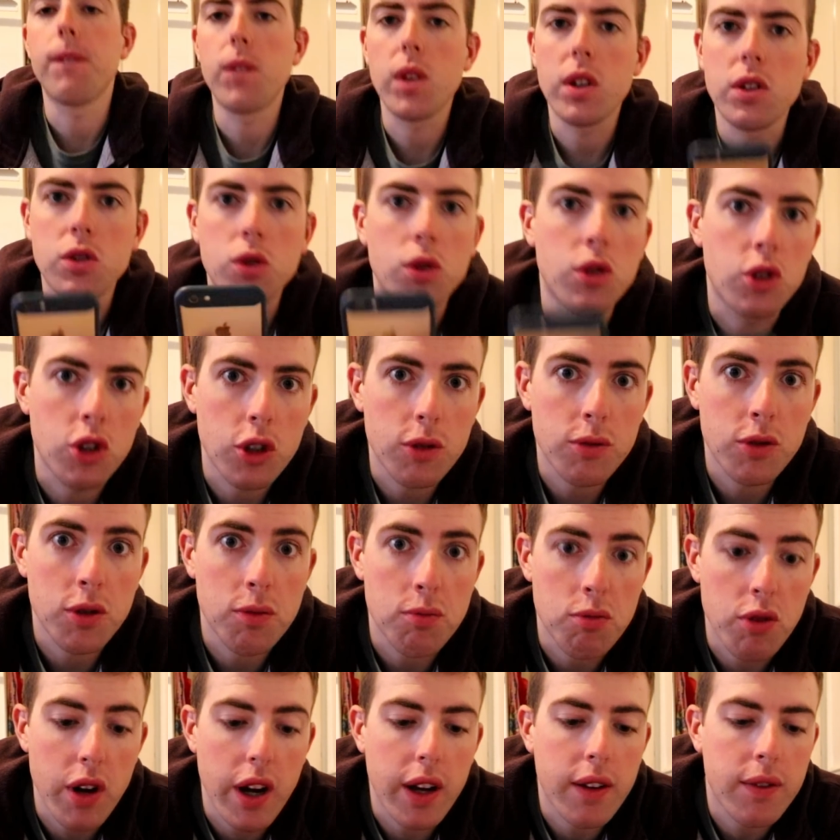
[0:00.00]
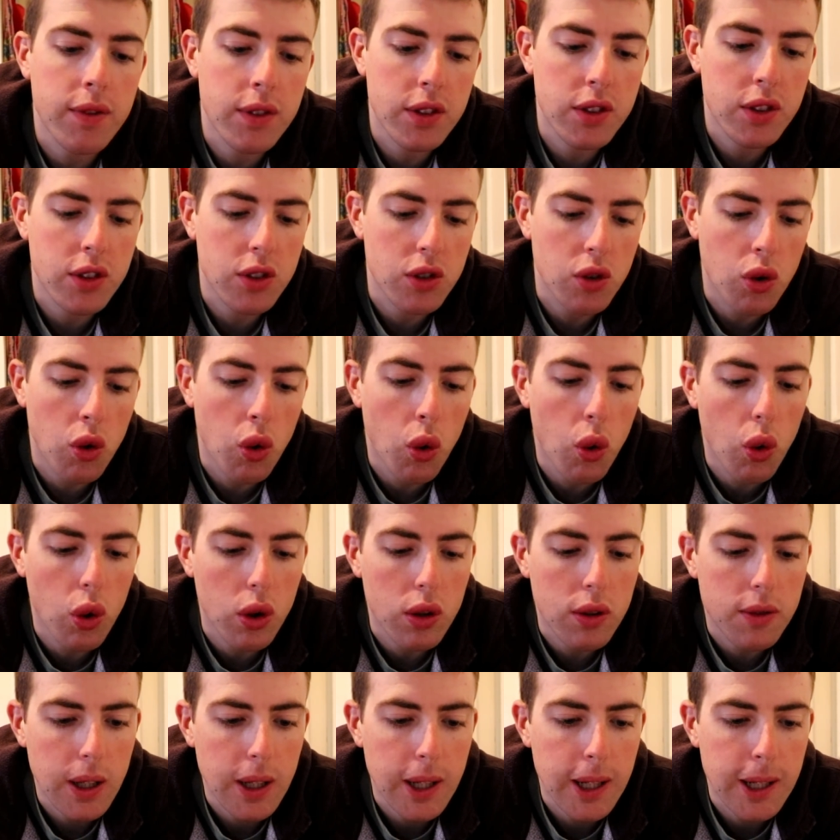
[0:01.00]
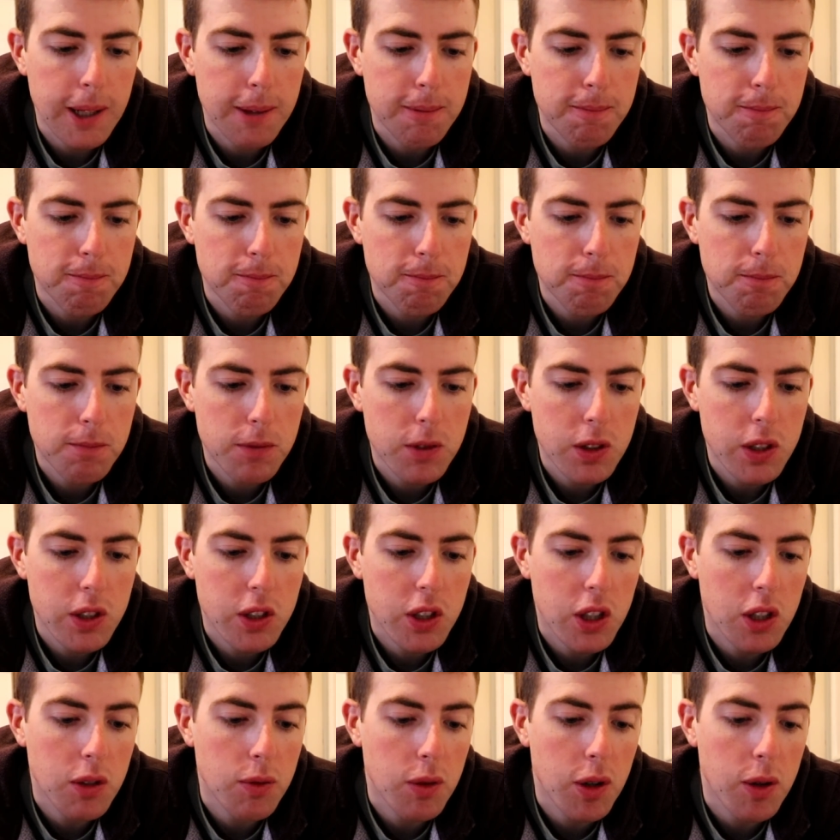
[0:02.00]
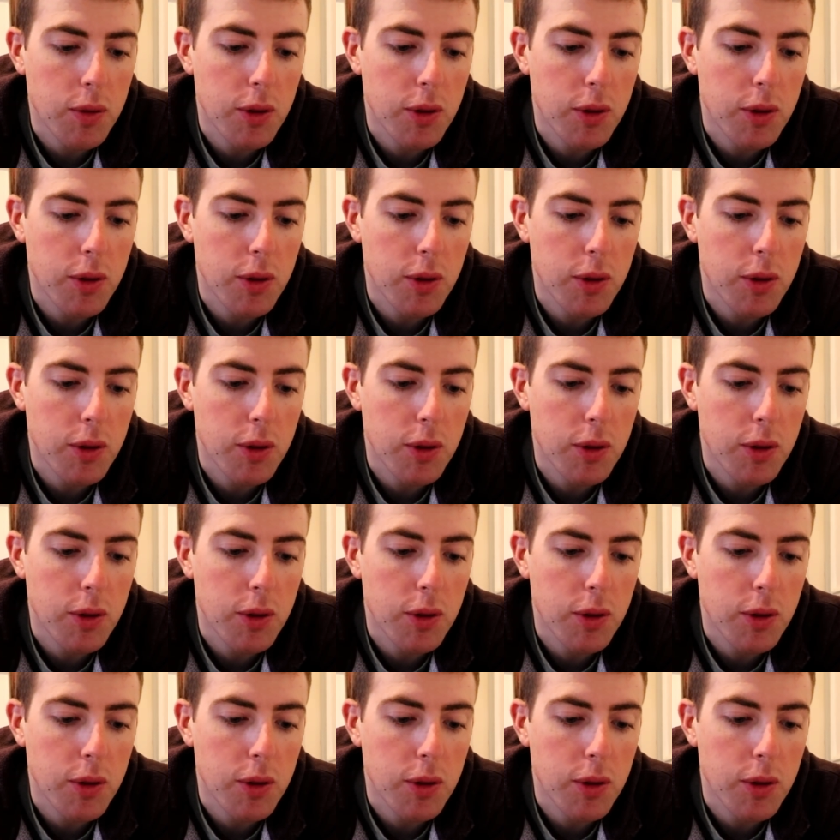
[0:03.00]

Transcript: So in terms of breakfast as a whole, um, it's going to be